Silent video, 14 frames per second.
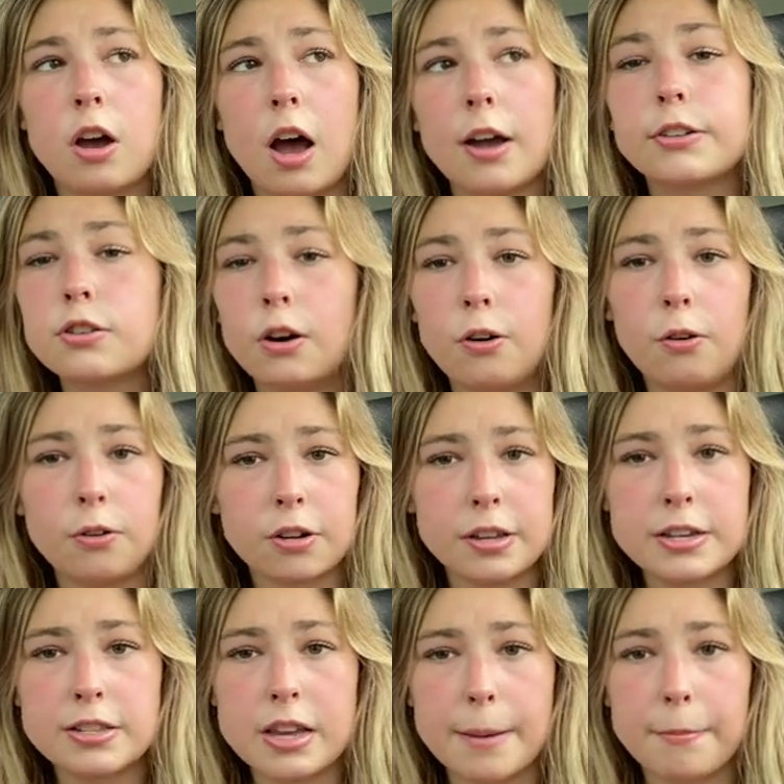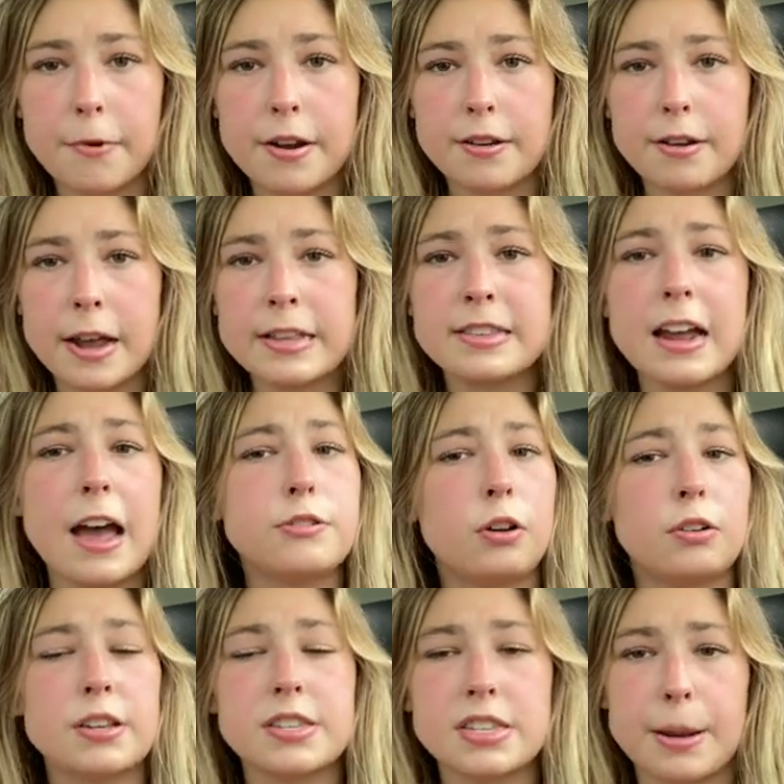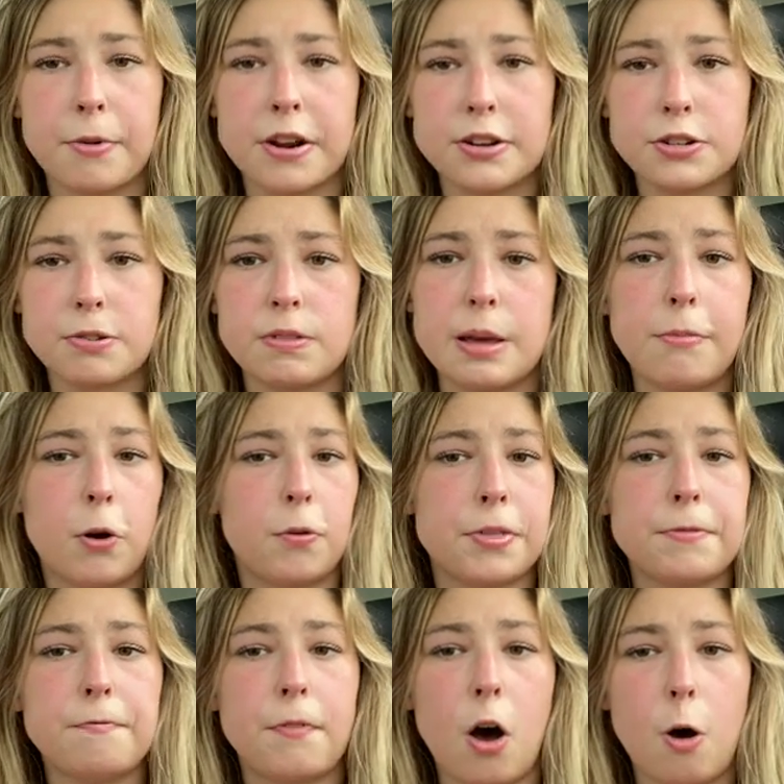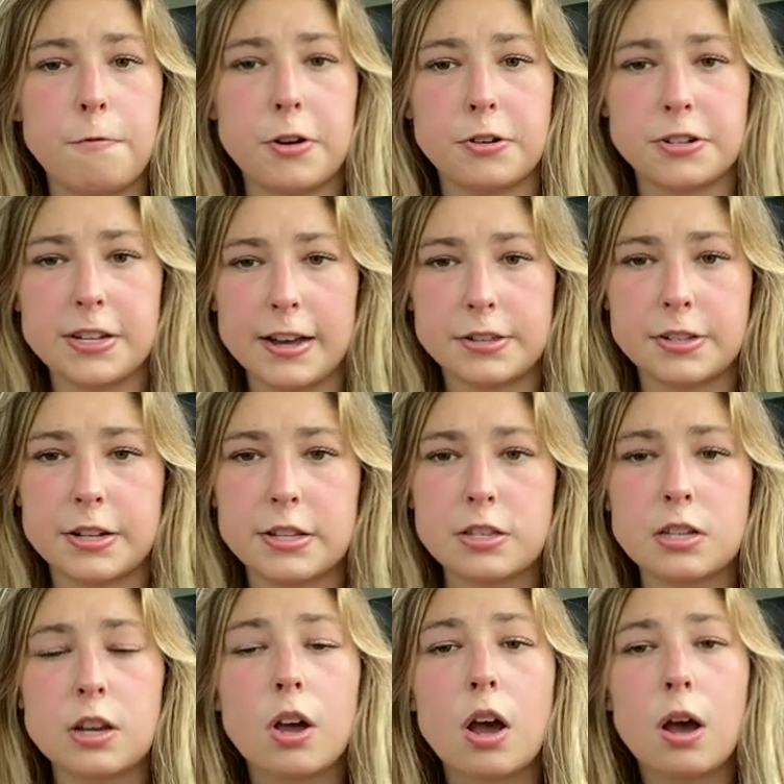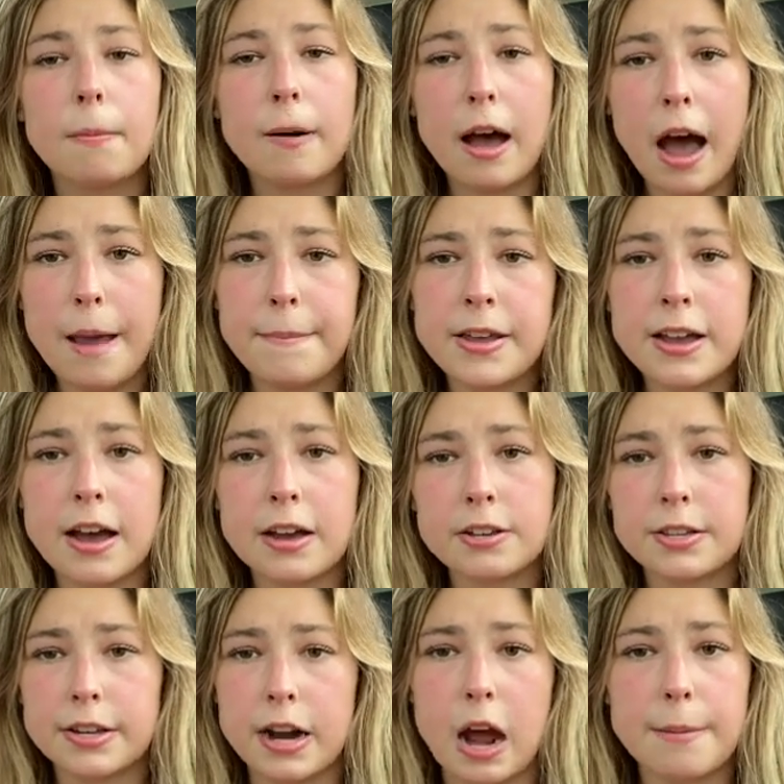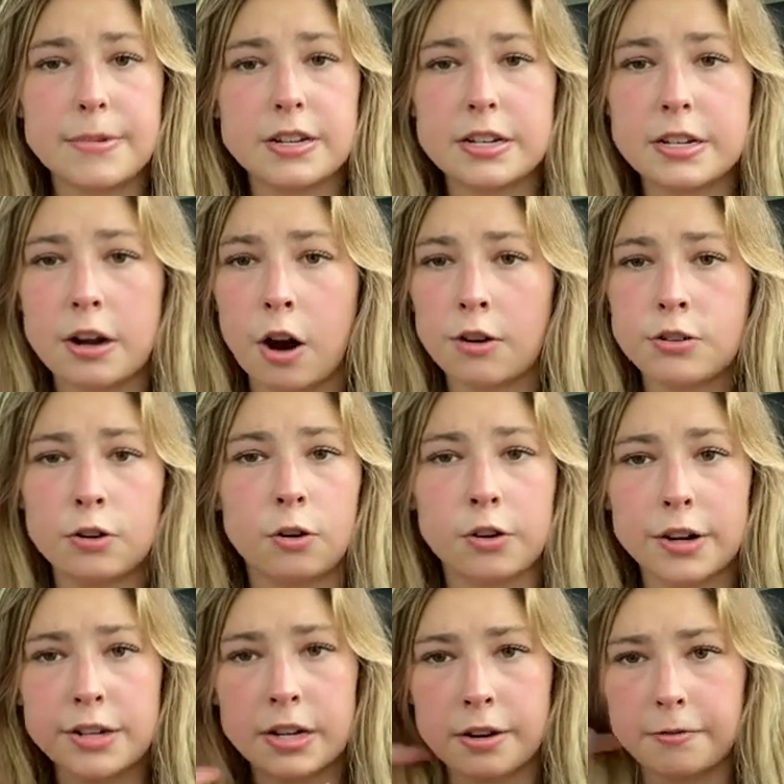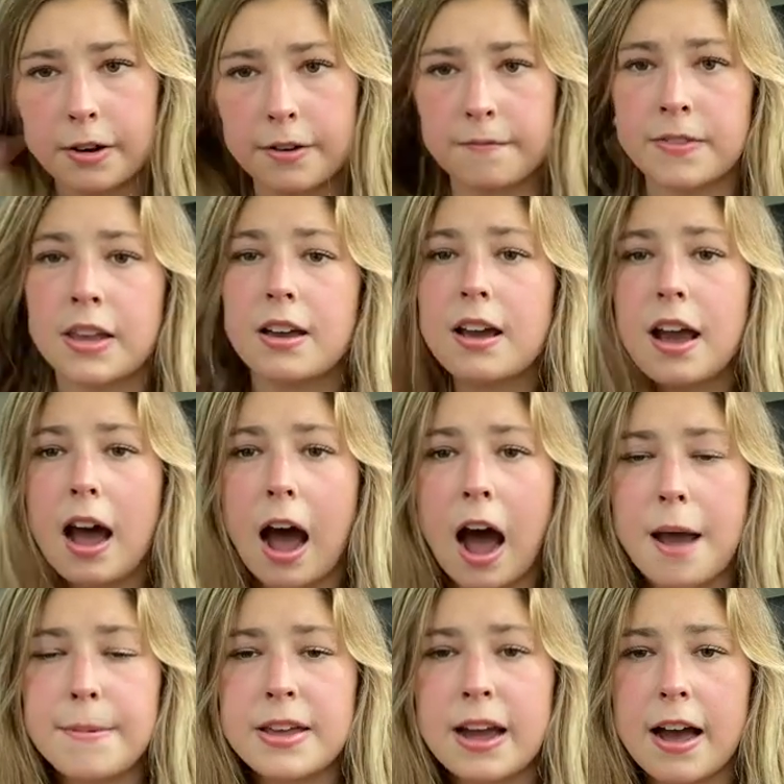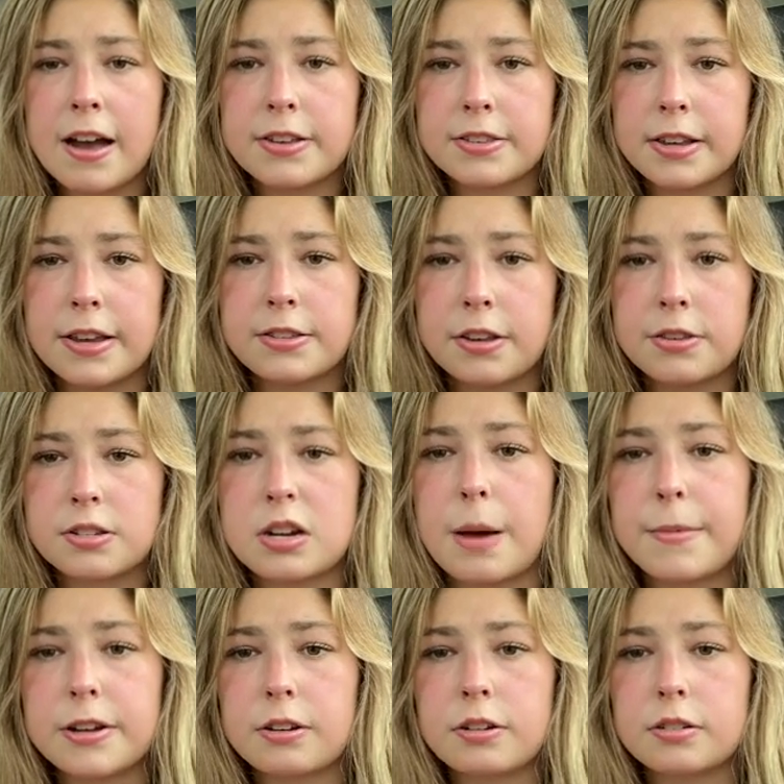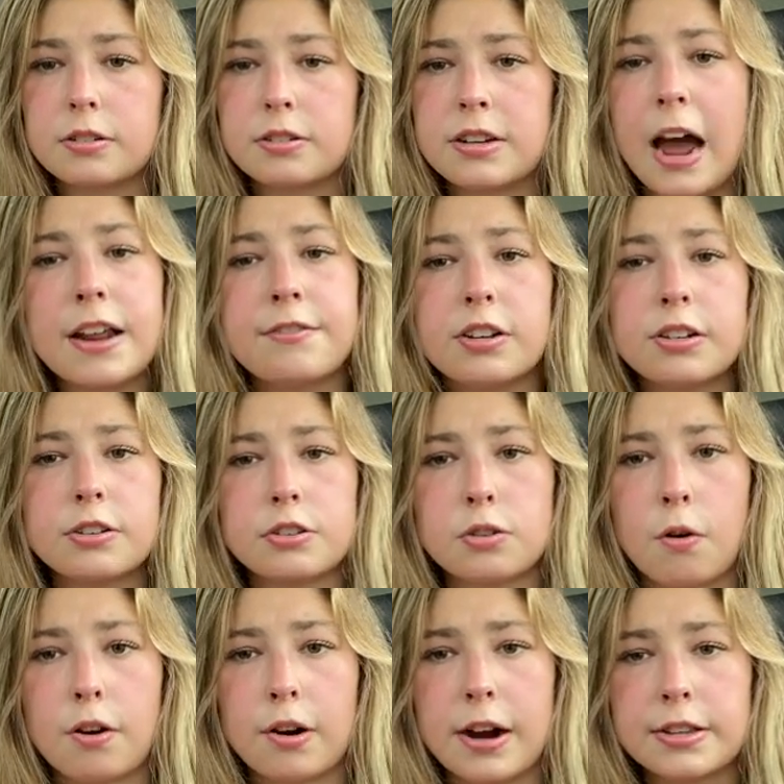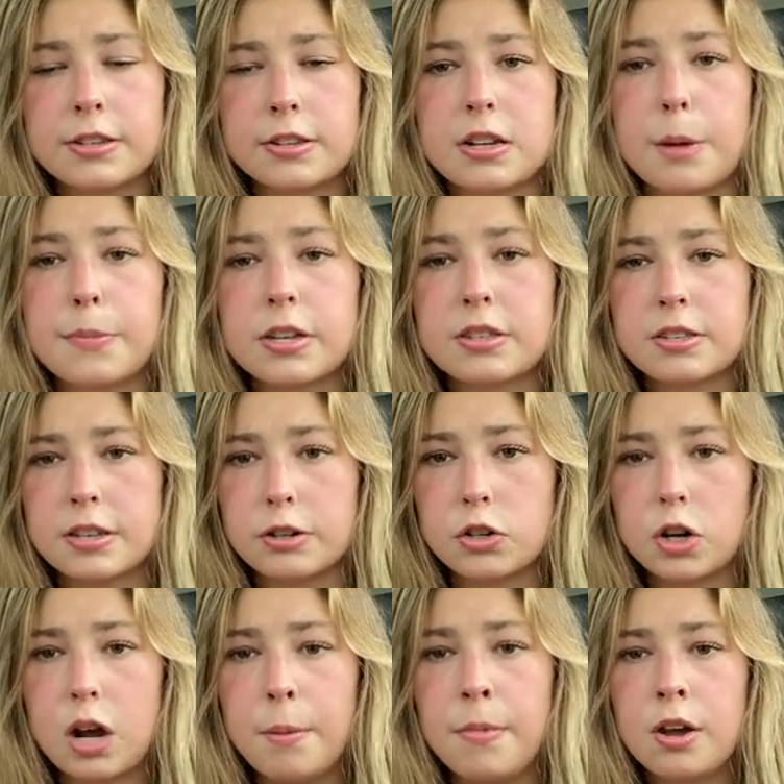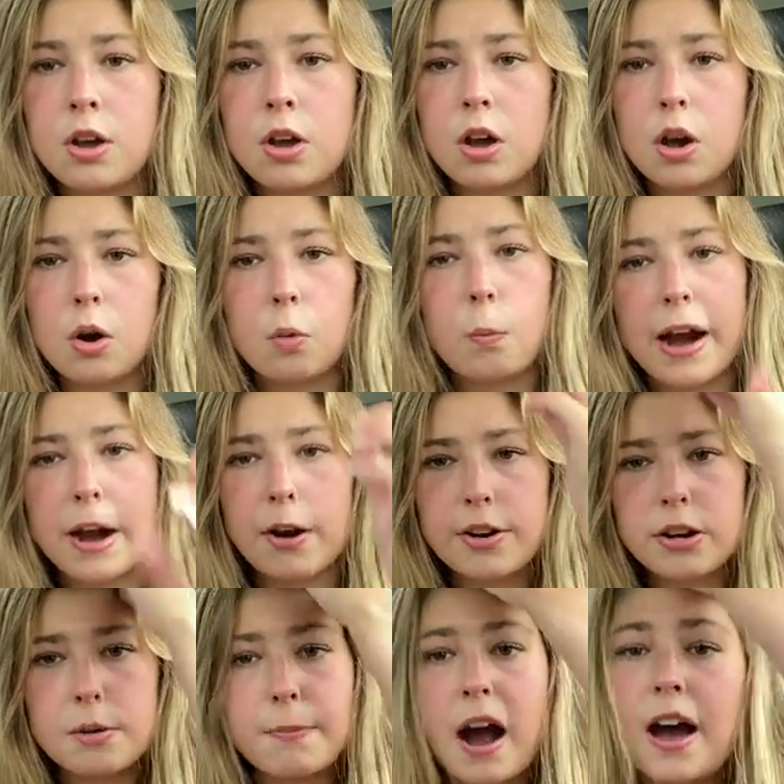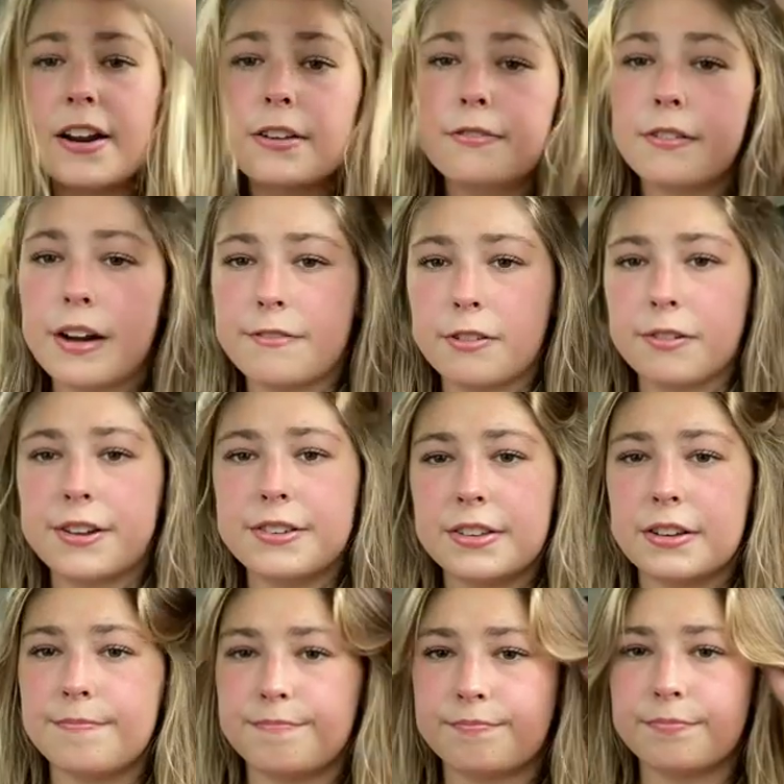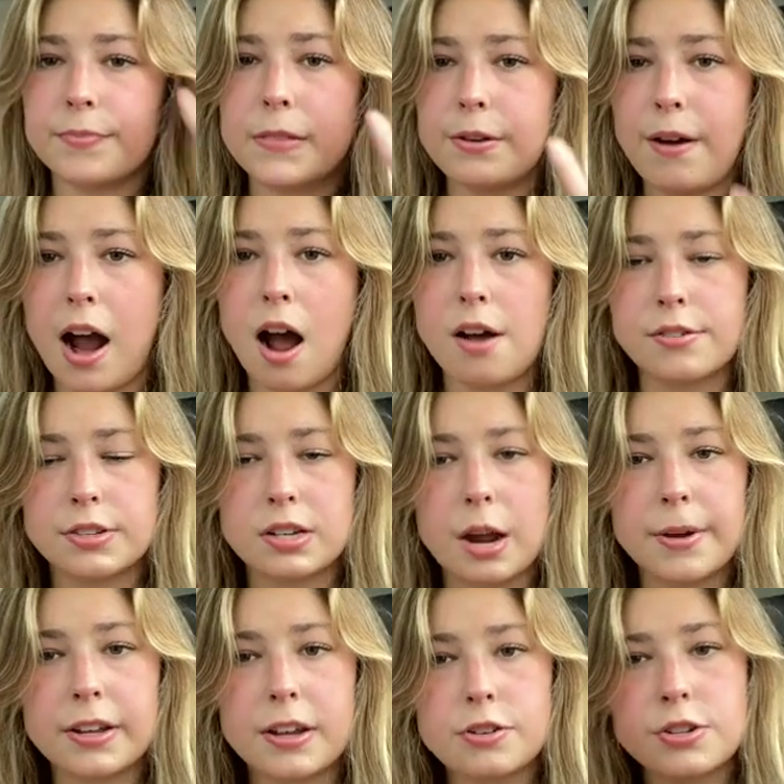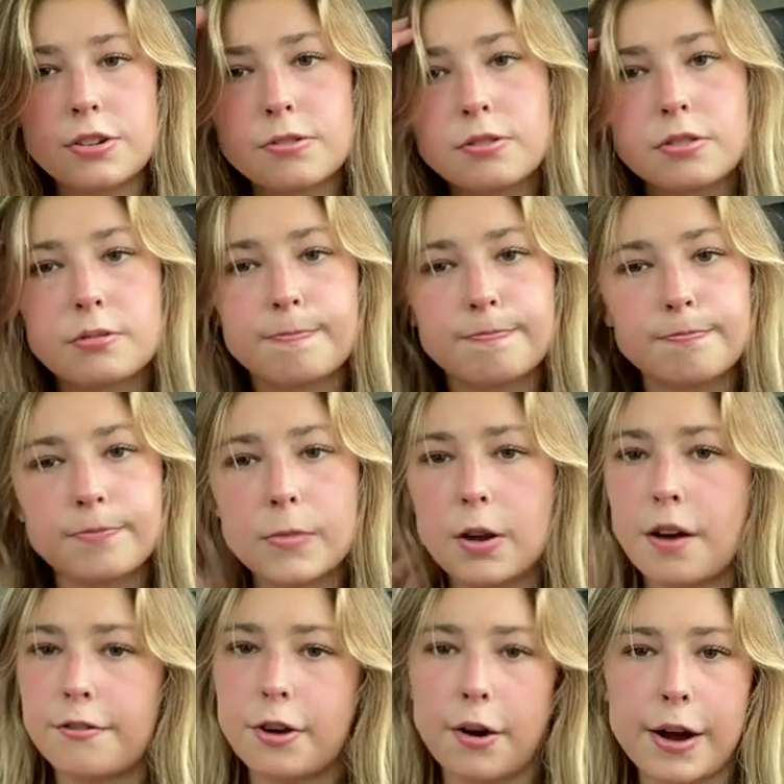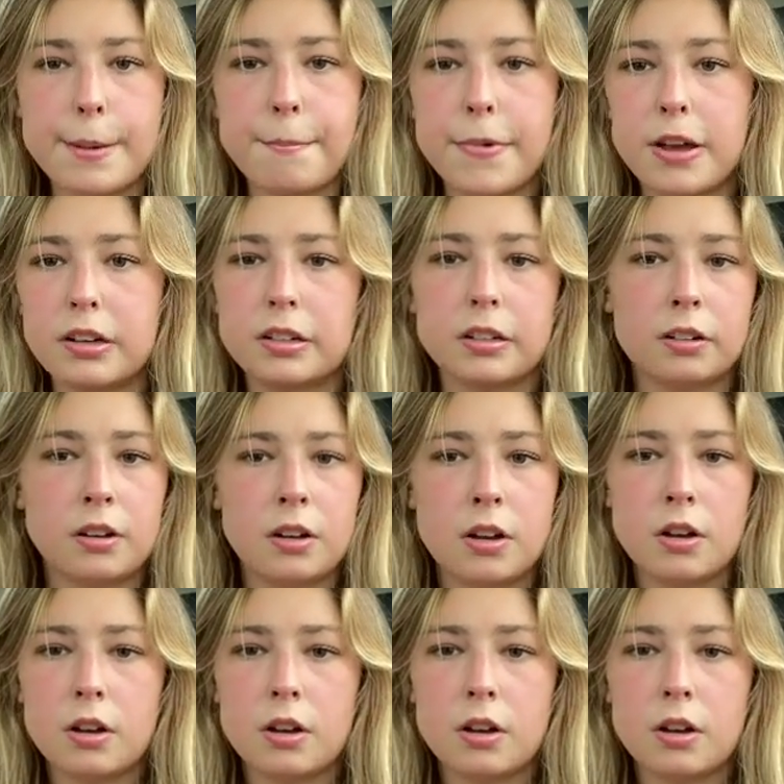a totally separate, it's not a totally separate issue. They both involve your intestines, but IBS and IBD are totally different. IBS is a stomach, not even disorder, it's a stomach syndrome where your body, for whatever reason, you have stomach issues, you have cramping.